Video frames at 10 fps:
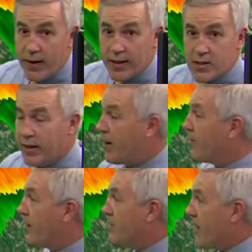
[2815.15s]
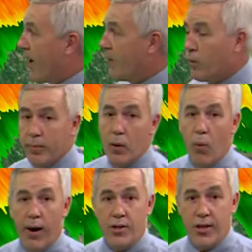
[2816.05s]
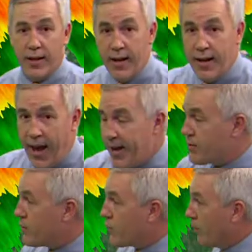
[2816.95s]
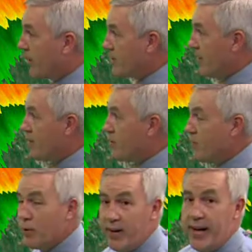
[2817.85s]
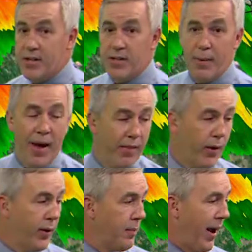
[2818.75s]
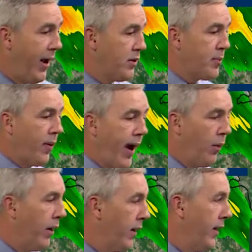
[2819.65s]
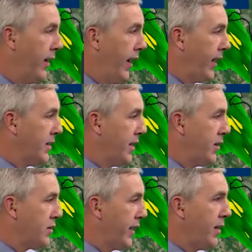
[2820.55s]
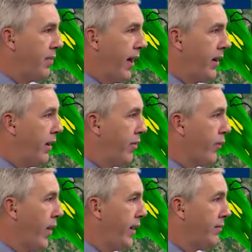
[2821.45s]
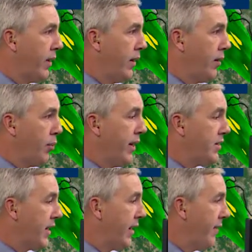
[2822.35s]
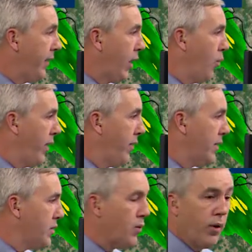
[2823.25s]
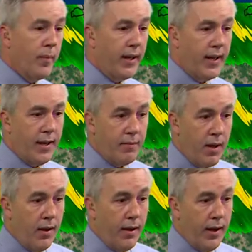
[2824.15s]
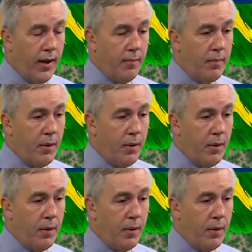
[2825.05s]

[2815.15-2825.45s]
next significant town that we're going to be watching as the storm continues to move east at about 30 miles per hour and continues to keep that threat pretty significant with this storm. And again, a